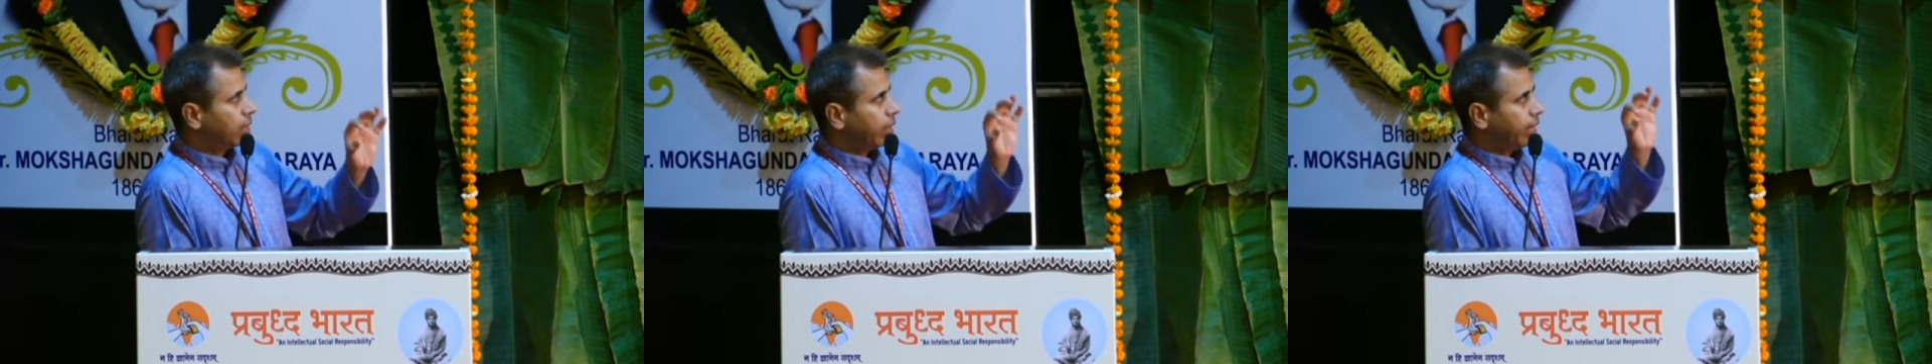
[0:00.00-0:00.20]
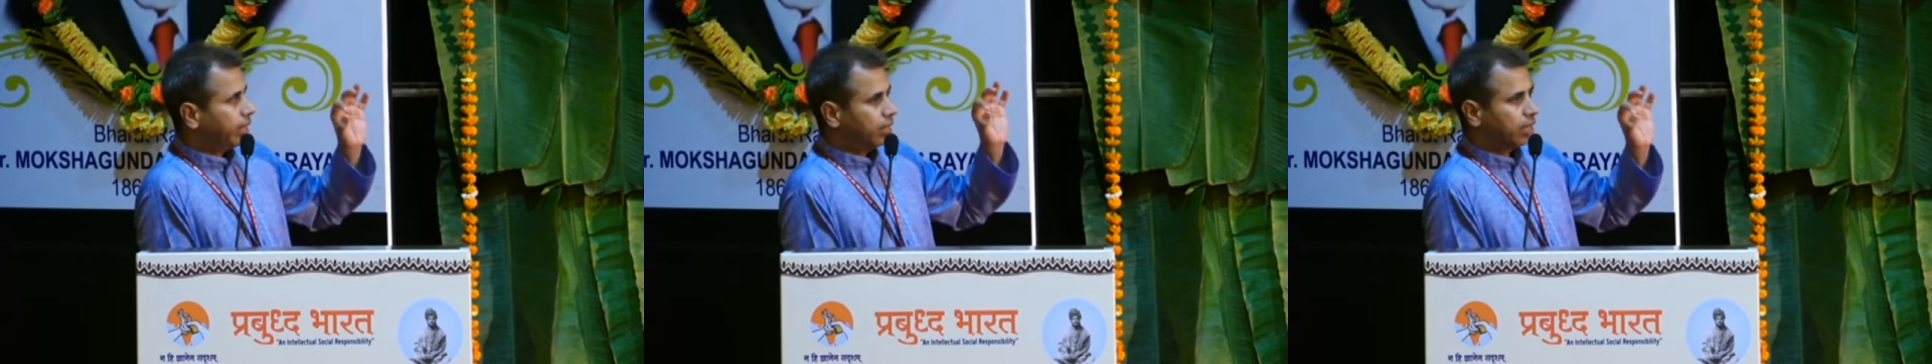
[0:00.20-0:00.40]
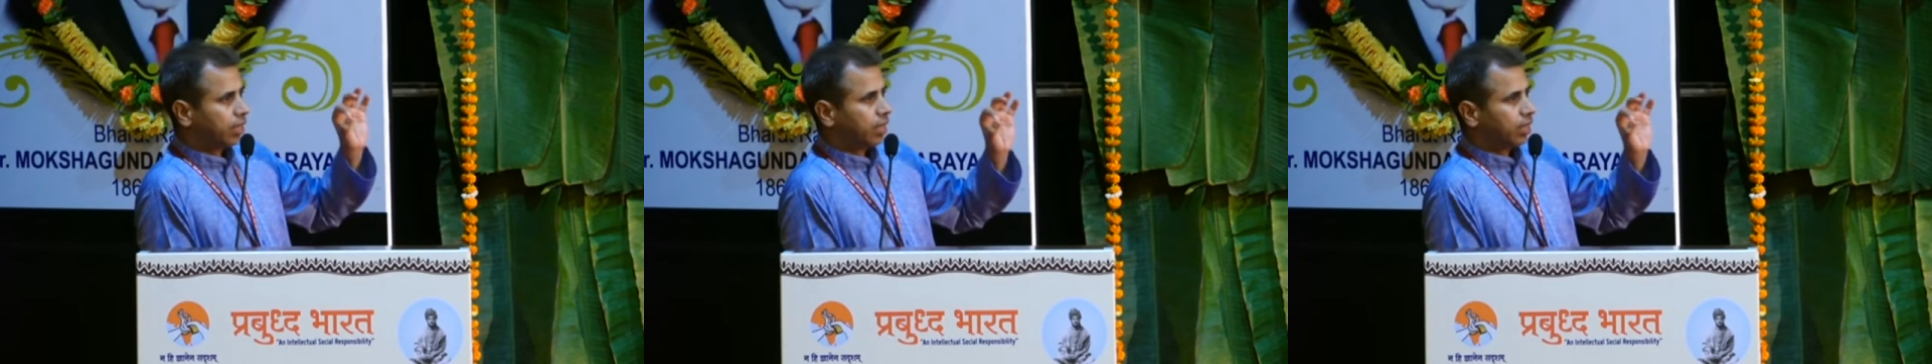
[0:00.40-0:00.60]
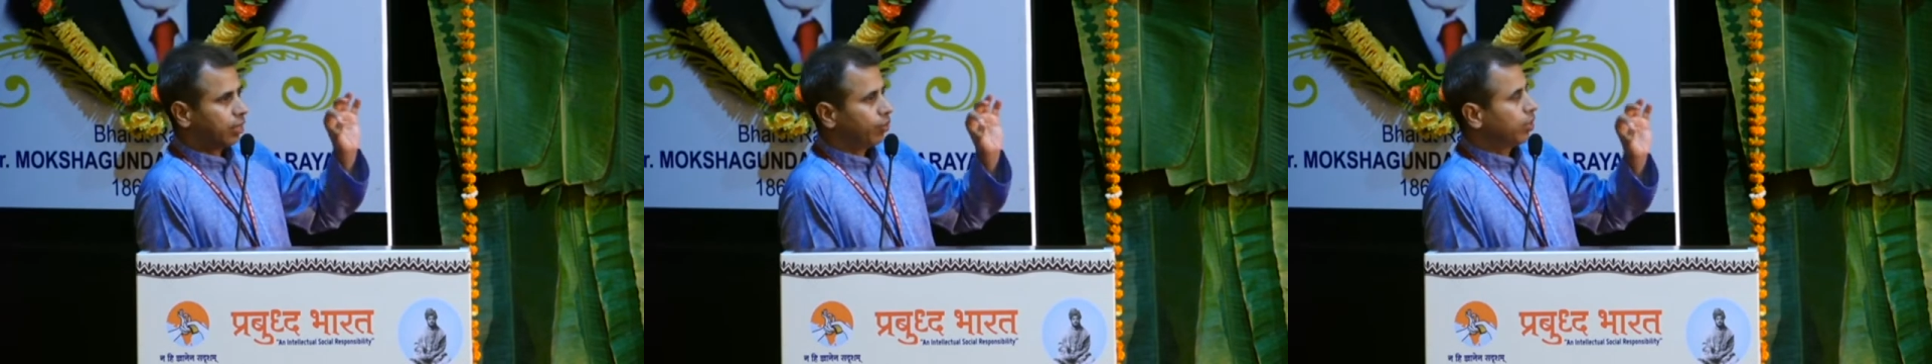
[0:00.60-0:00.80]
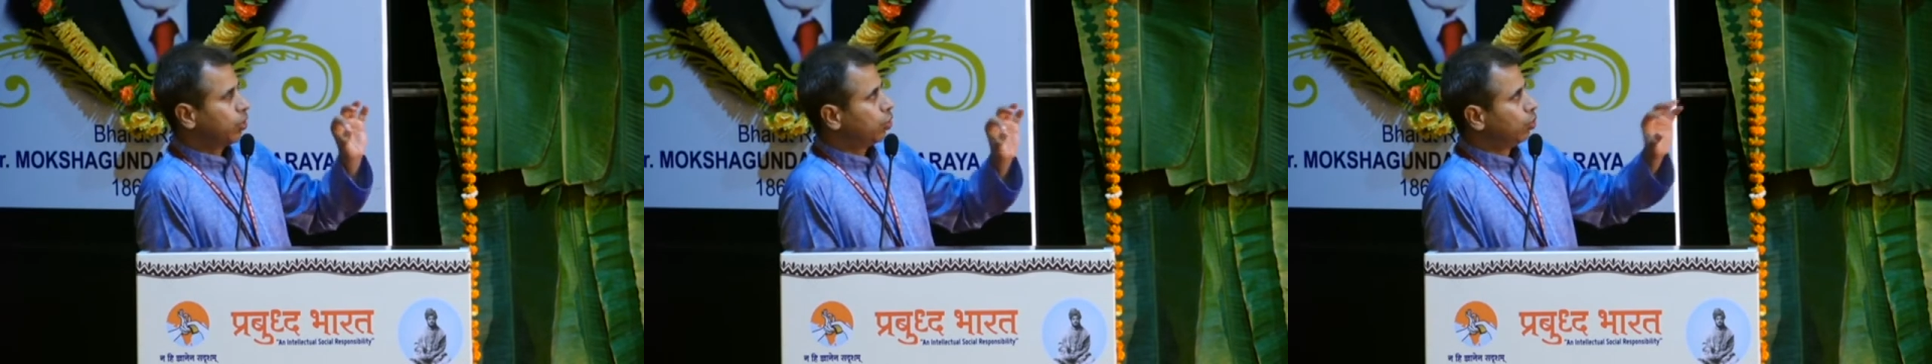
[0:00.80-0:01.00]
I just
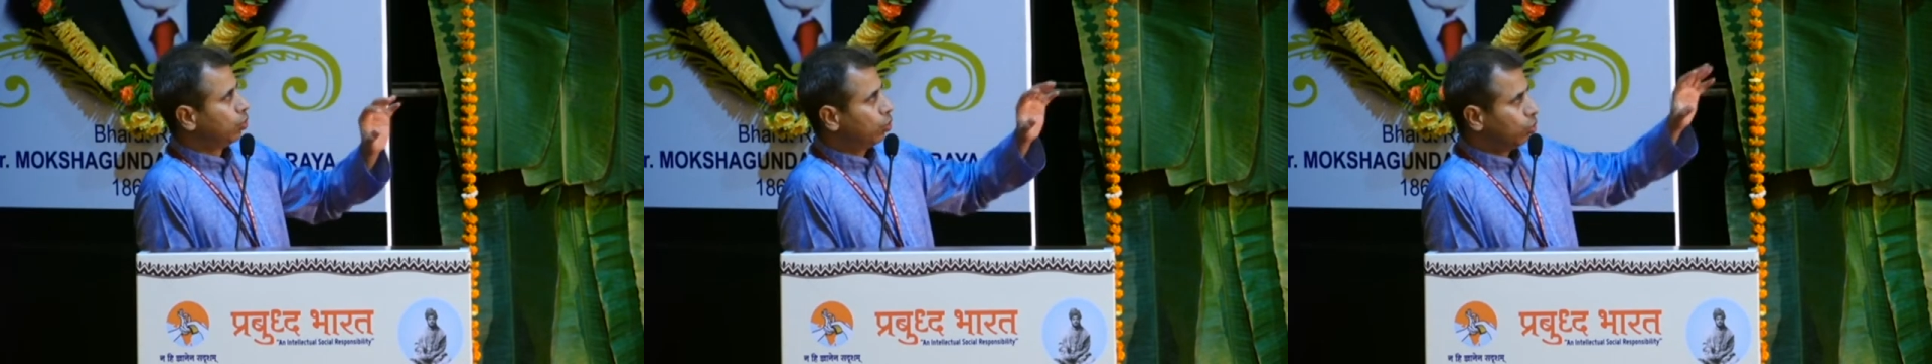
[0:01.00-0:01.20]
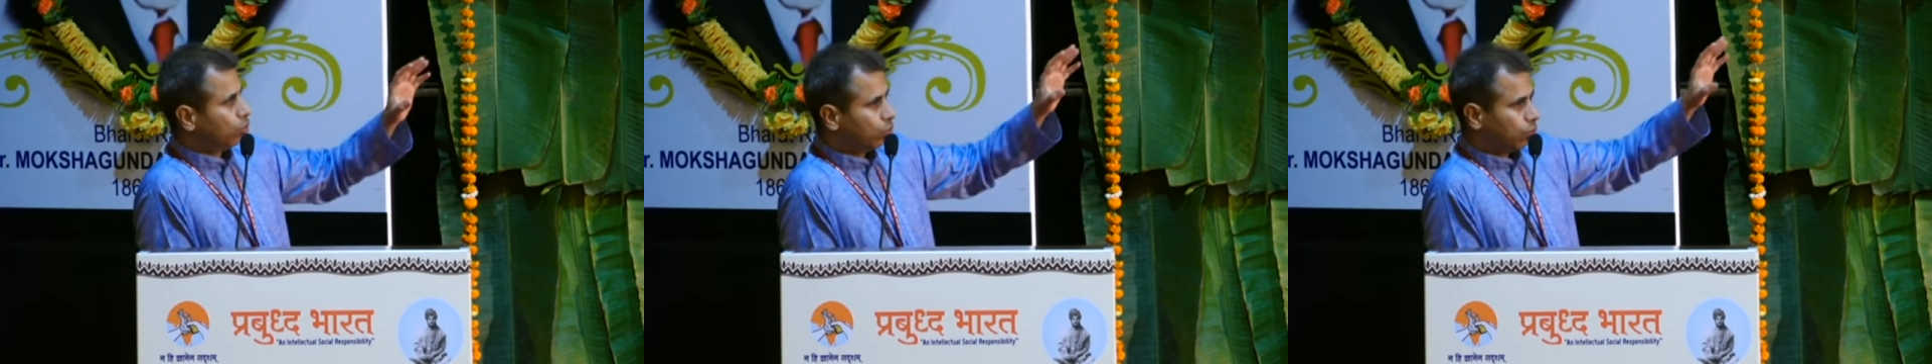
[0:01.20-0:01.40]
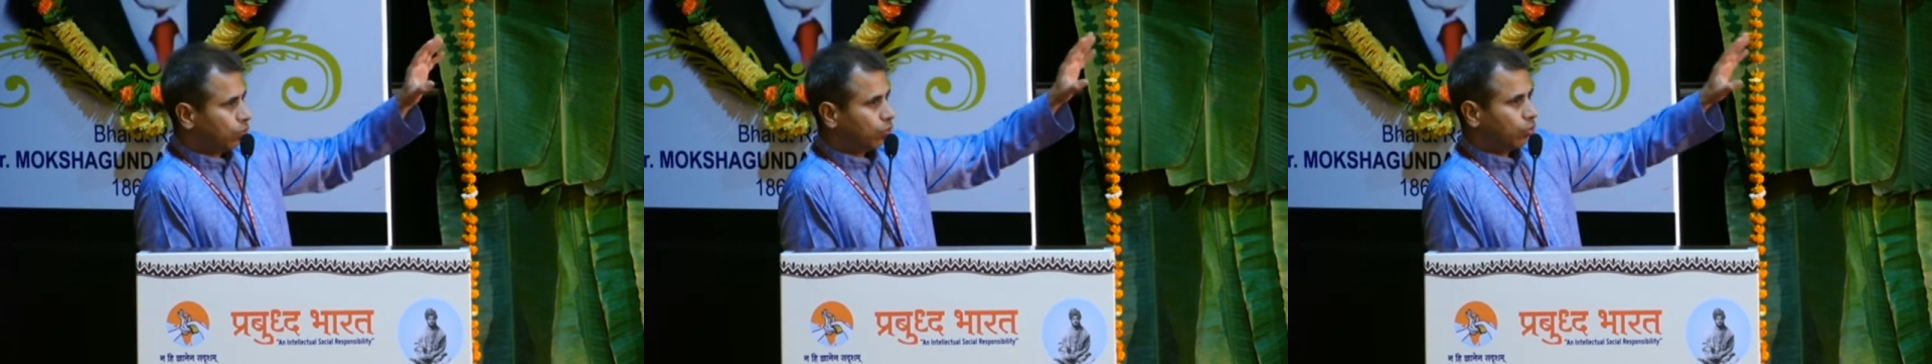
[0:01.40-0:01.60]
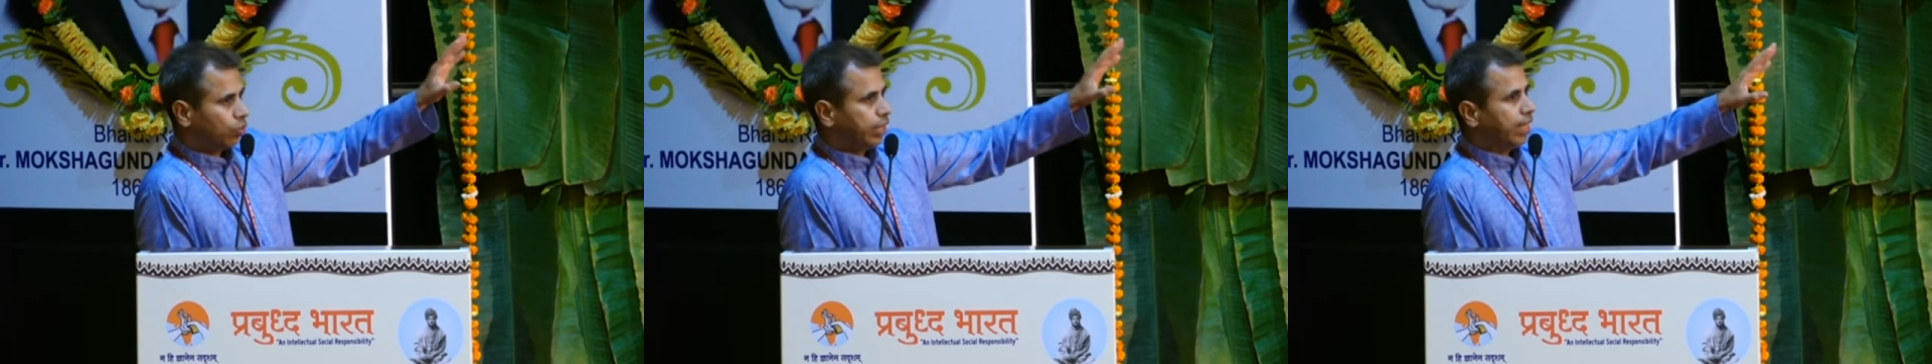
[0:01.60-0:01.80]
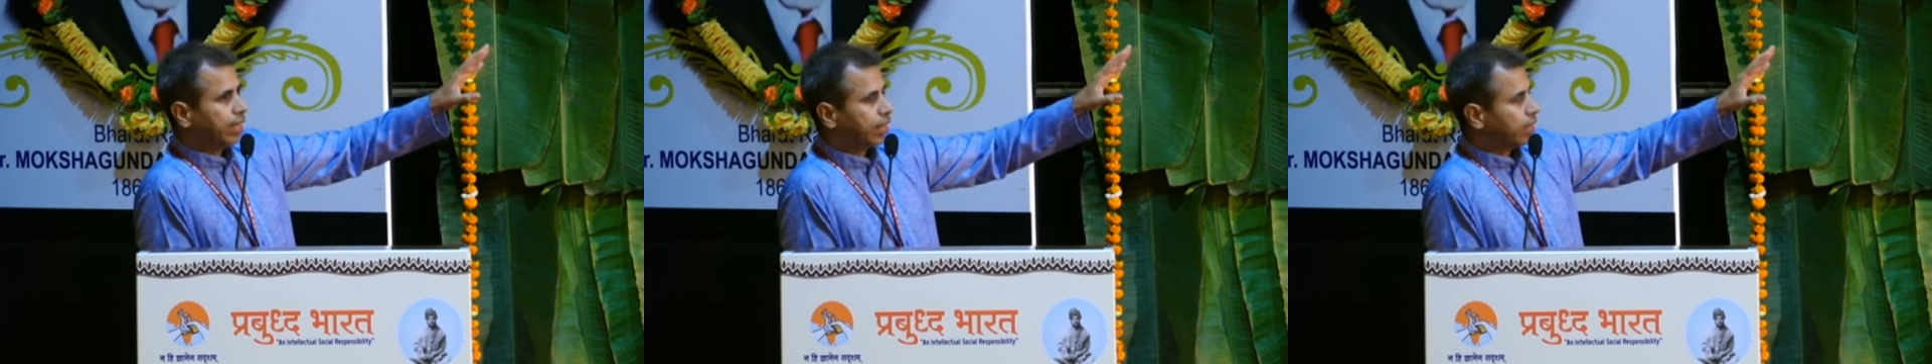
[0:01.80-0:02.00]
request you to
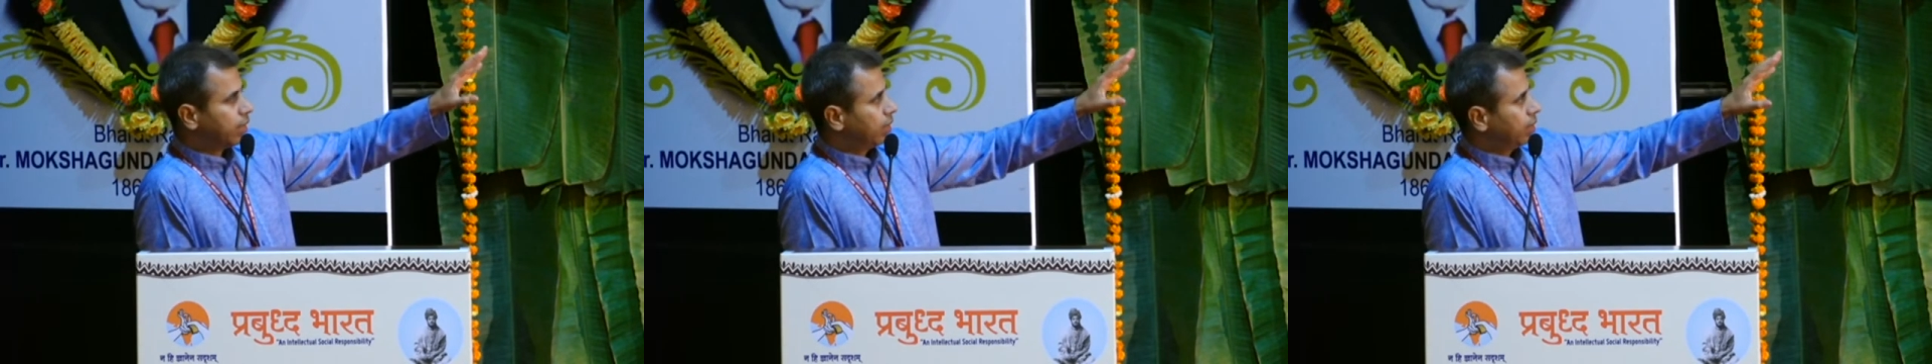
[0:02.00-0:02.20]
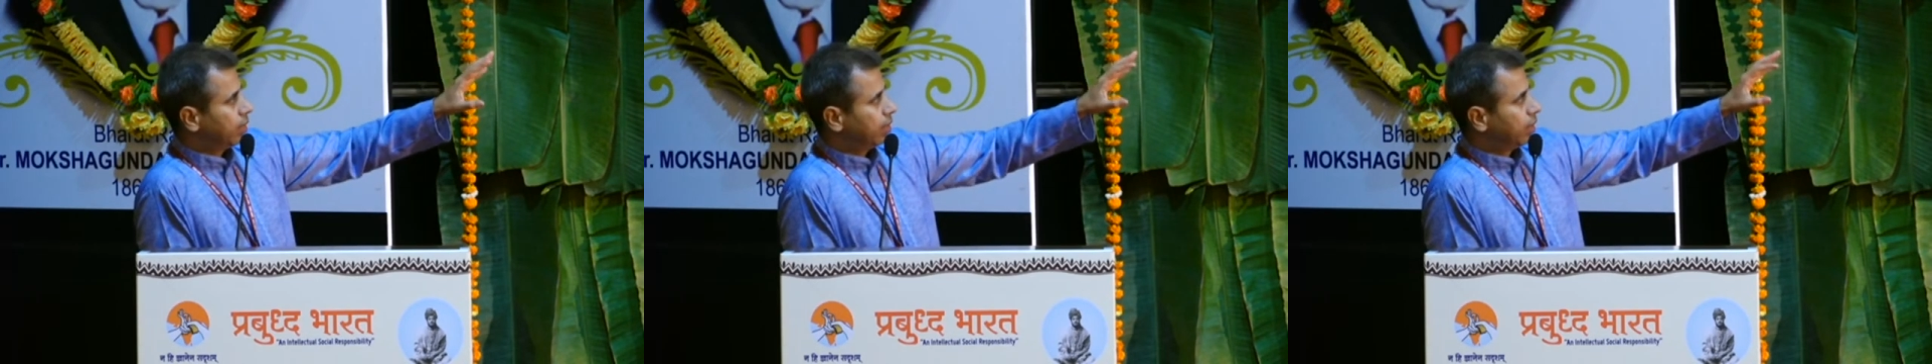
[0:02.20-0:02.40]
read it.